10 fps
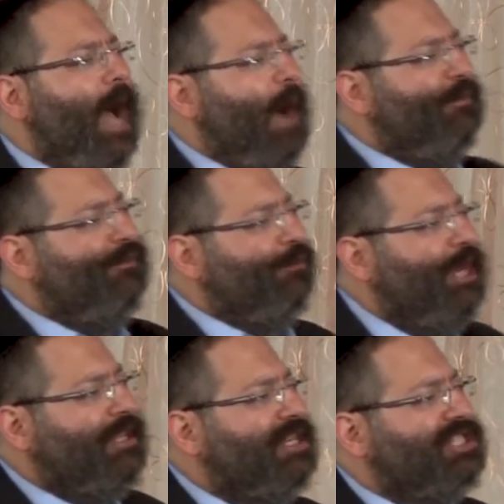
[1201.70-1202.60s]
I'm
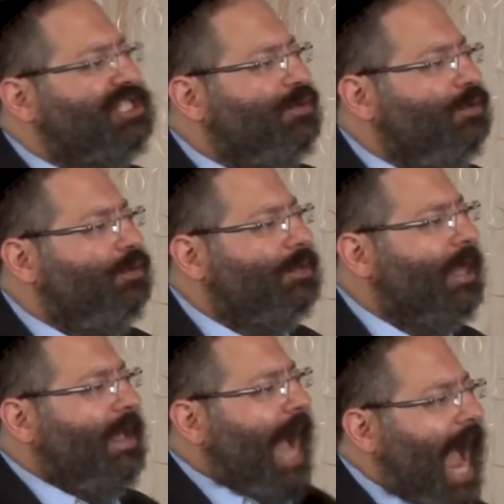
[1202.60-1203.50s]
free to choose.
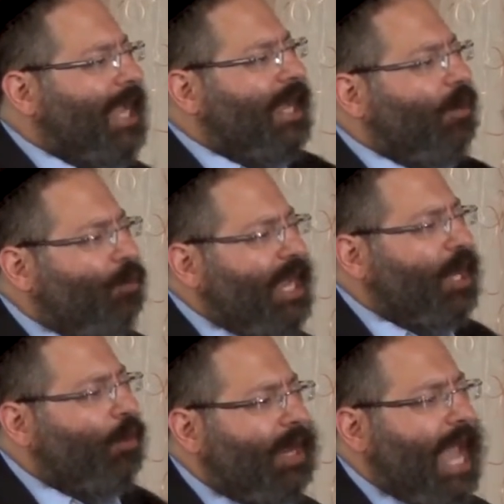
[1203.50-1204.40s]
I can
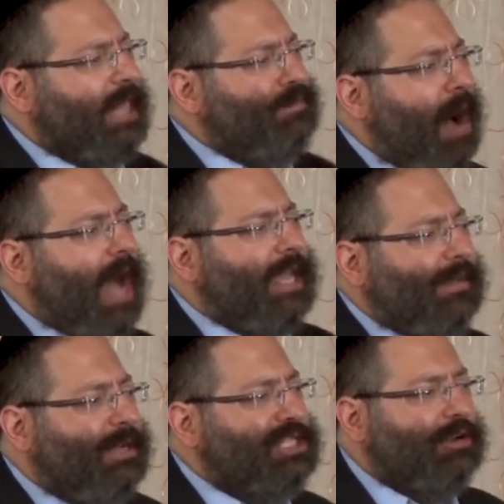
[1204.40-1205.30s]
recreate my
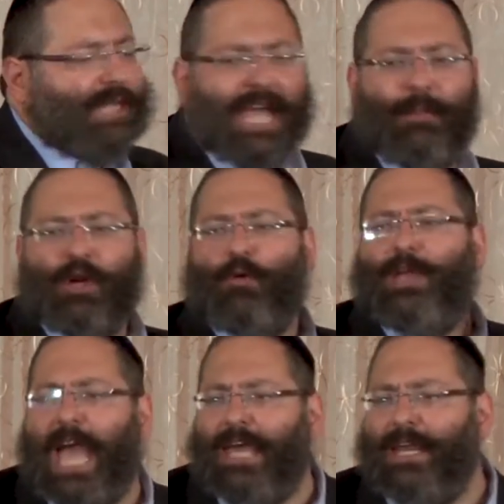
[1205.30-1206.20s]
image because I am
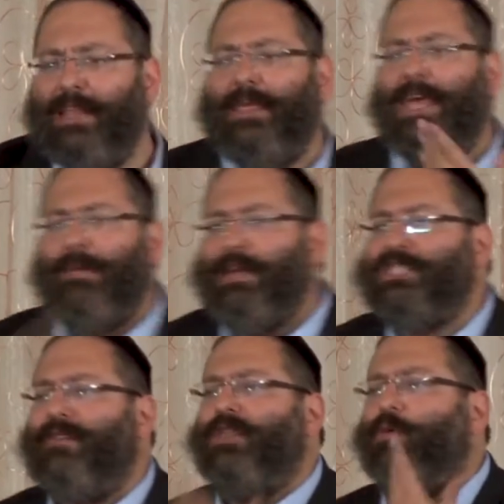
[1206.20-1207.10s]
created in the
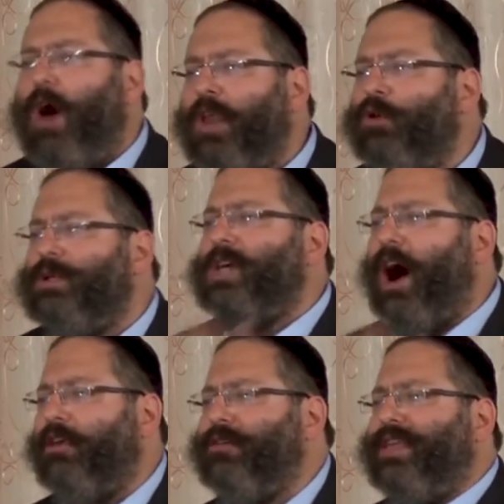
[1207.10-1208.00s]
image of the one who is
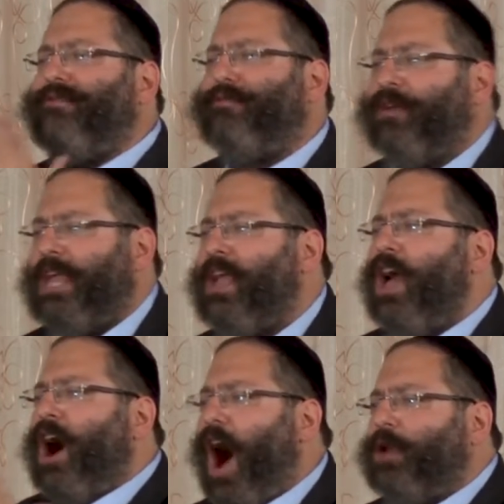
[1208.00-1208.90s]
utterly free,
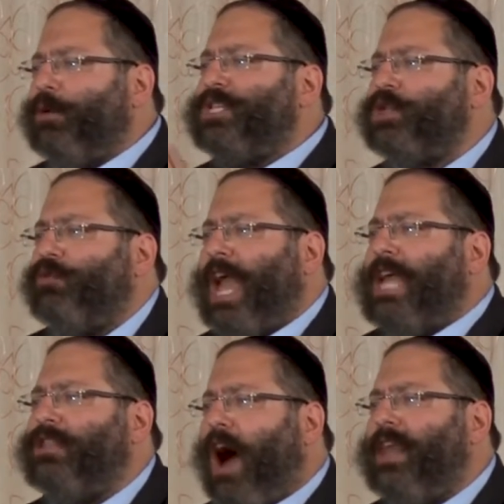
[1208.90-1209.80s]

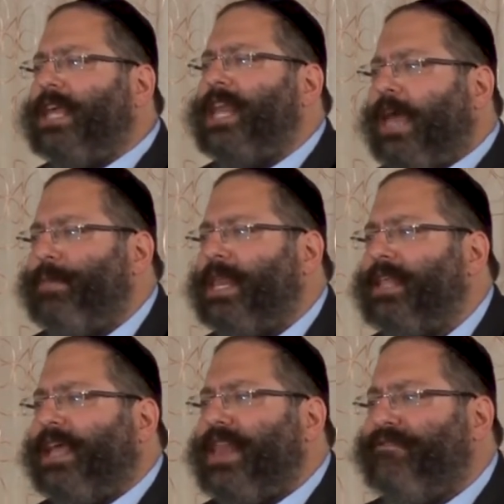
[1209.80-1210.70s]
unrestrained,
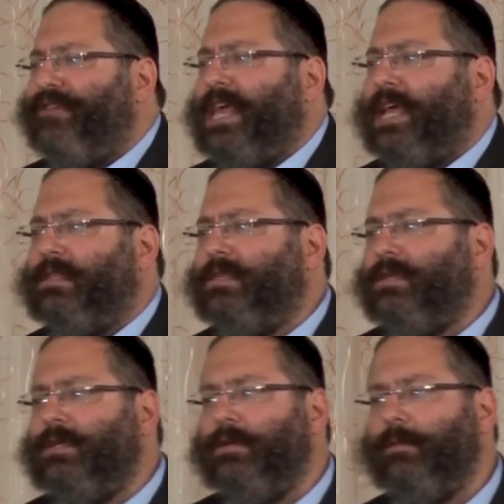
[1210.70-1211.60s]
uninhibited,
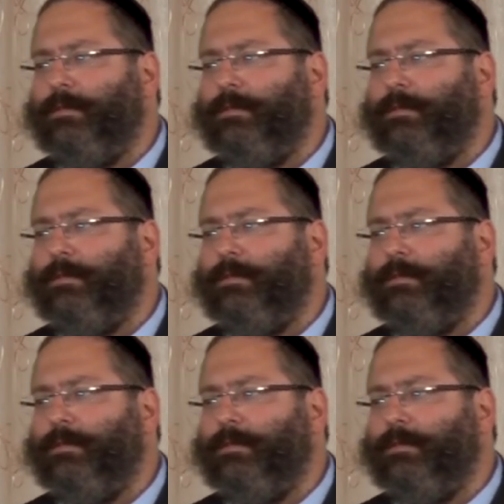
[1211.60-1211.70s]
infinite.